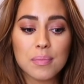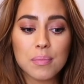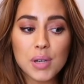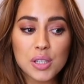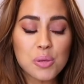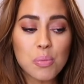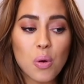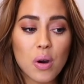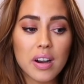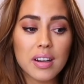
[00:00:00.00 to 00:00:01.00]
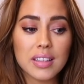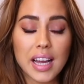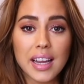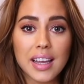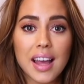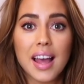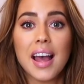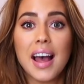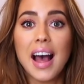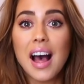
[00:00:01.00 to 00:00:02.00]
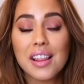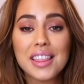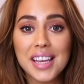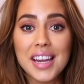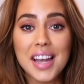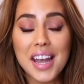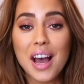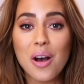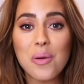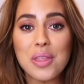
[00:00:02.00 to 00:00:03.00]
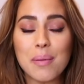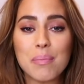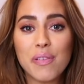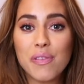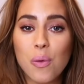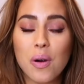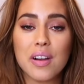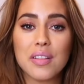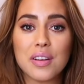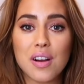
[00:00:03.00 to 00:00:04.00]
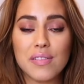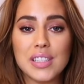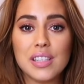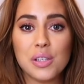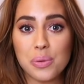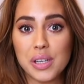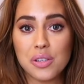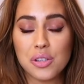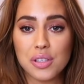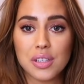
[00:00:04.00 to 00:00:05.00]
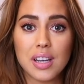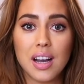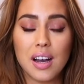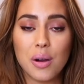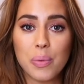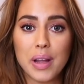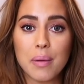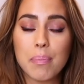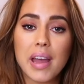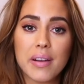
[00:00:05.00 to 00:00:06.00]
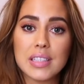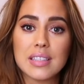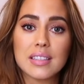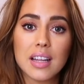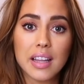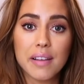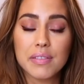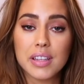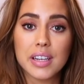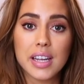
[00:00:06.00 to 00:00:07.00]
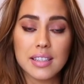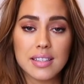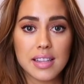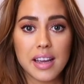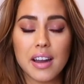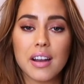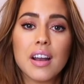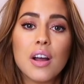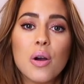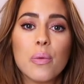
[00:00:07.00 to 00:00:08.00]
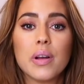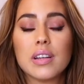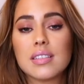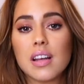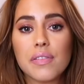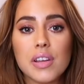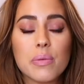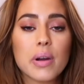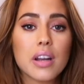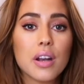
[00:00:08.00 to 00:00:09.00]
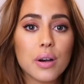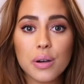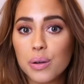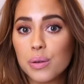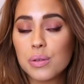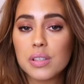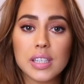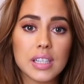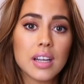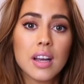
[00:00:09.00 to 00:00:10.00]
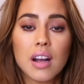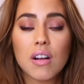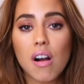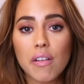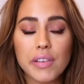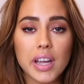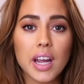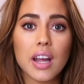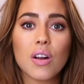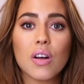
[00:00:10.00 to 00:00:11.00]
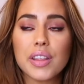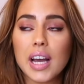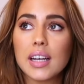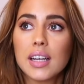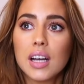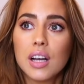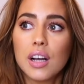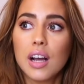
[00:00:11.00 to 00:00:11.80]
much more like healthy now than before the COVID situation, when parents left their kids there with a stuffy runny nose and coughing and all that.